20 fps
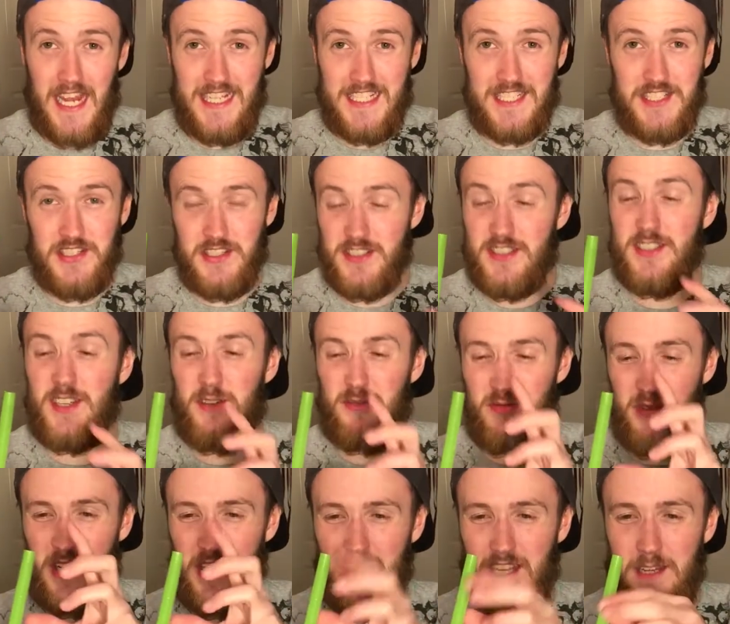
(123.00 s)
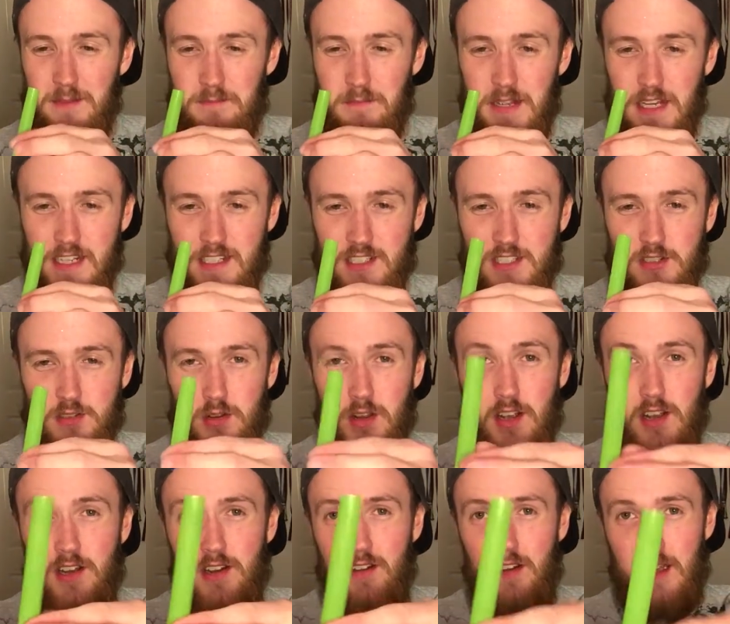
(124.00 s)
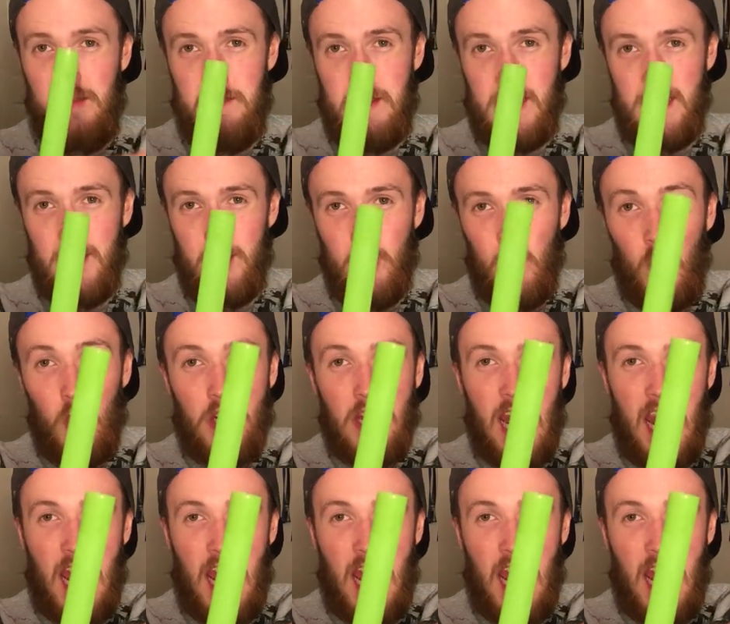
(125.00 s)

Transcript: It's just a really big straw. I mean, look